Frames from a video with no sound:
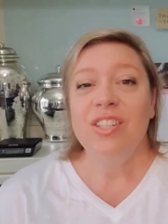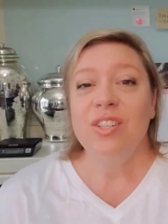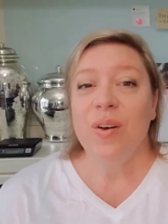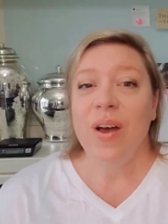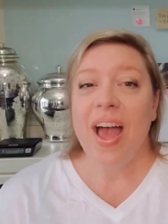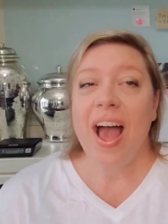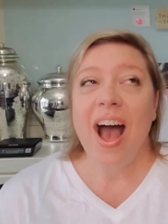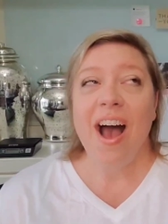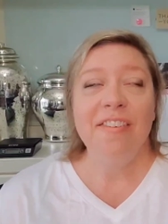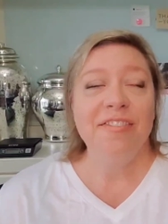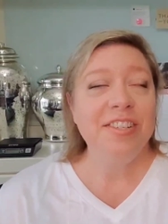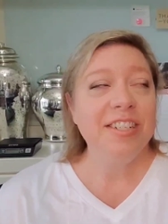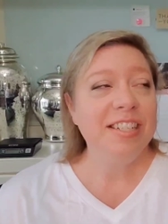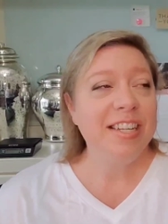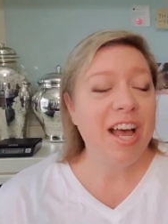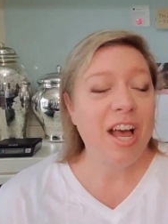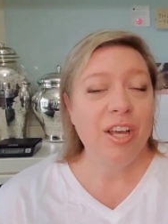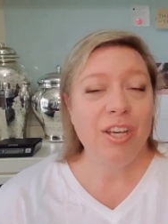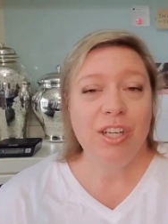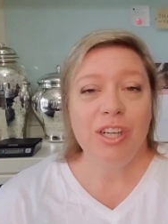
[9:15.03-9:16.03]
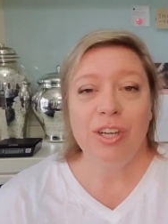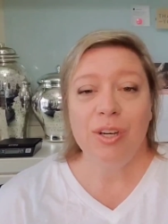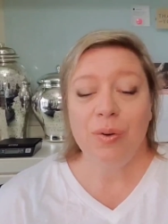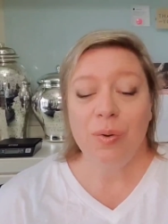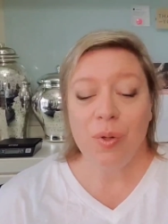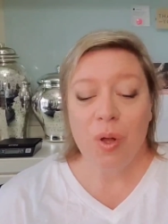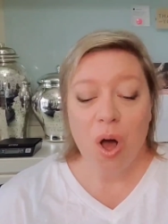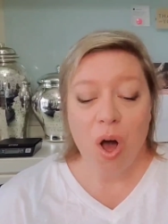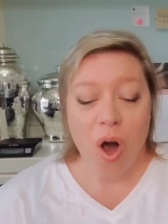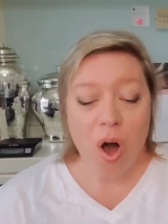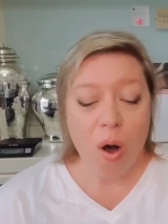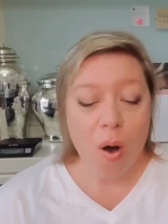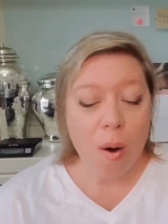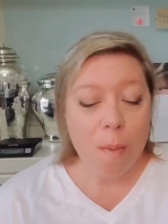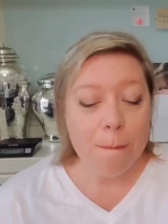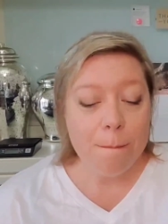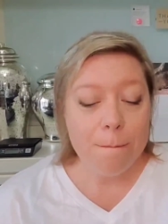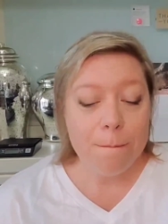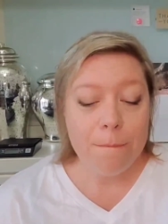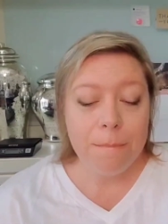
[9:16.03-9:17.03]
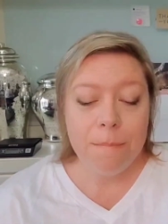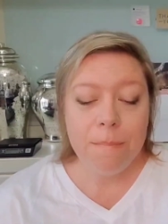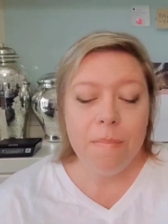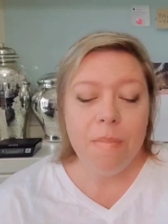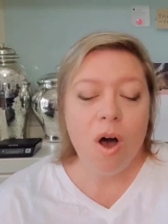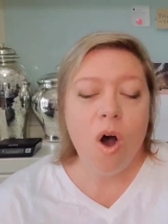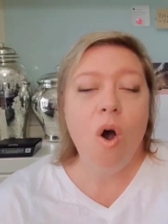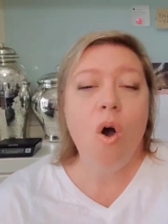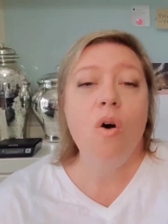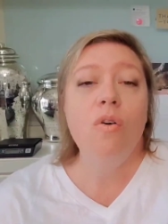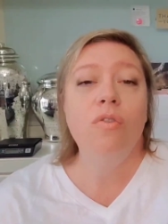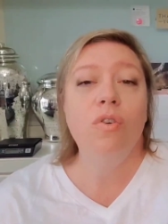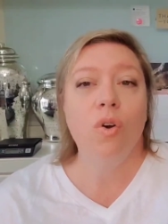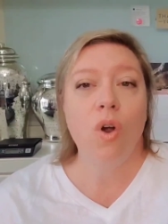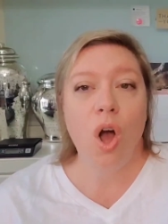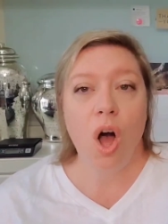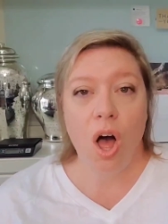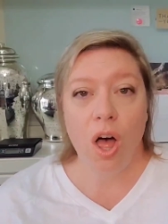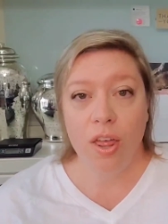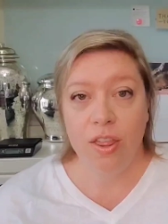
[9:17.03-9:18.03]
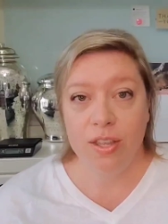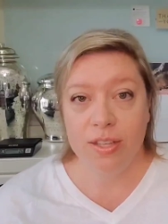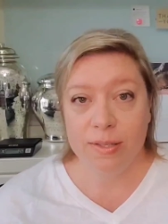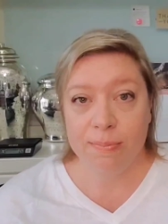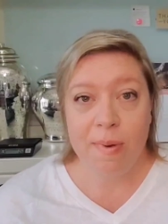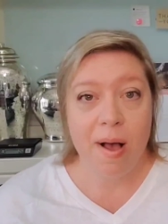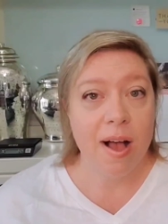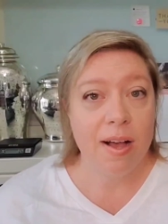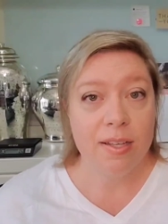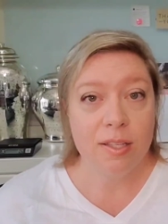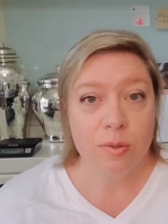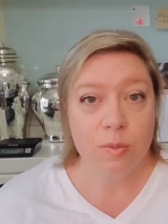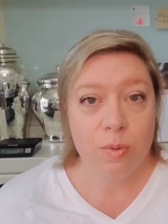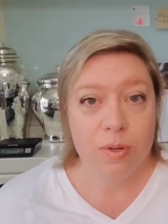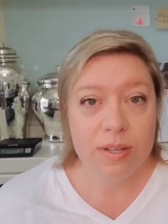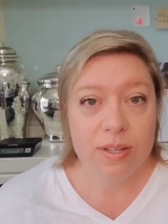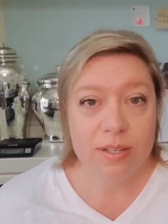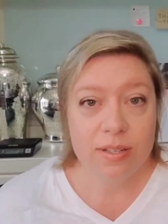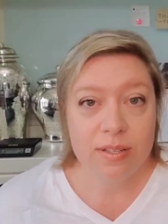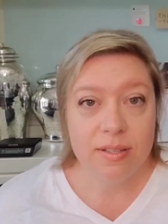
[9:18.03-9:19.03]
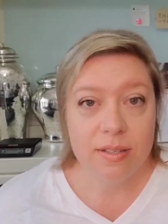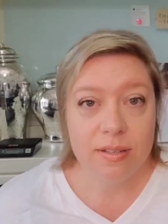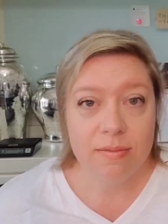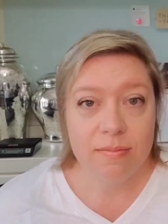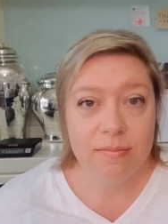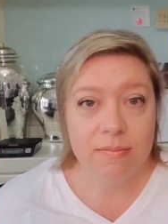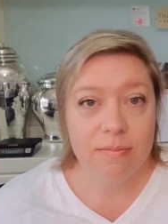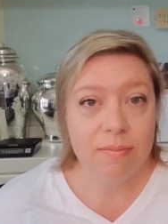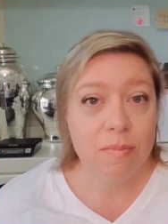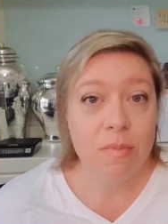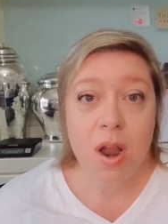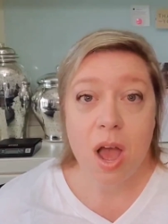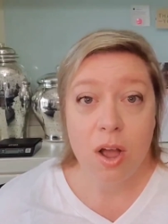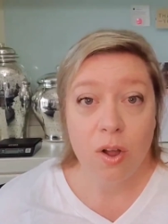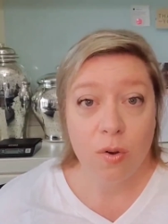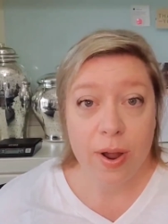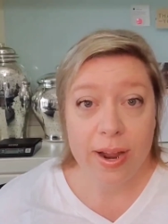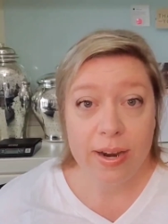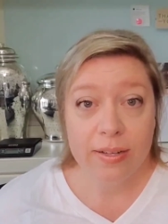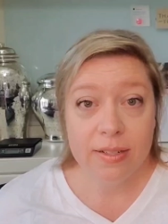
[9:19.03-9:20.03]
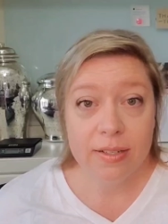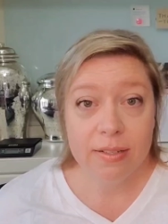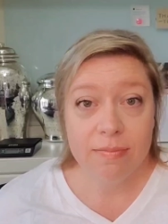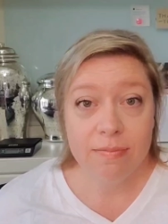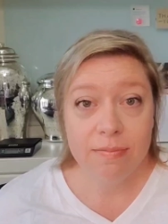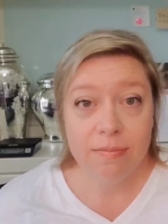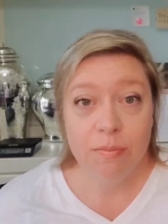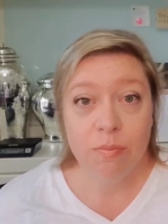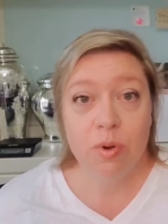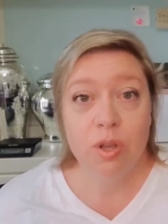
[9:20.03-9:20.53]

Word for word: So I have to tell you, overall, this box was not great.